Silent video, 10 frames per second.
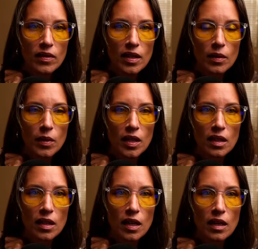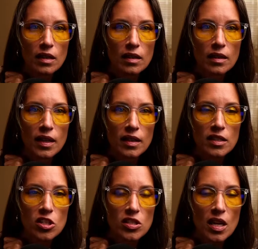think we need that.
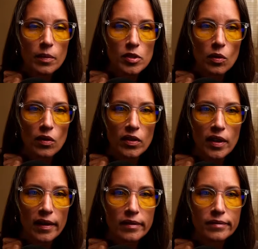Let's just keep scrolling down.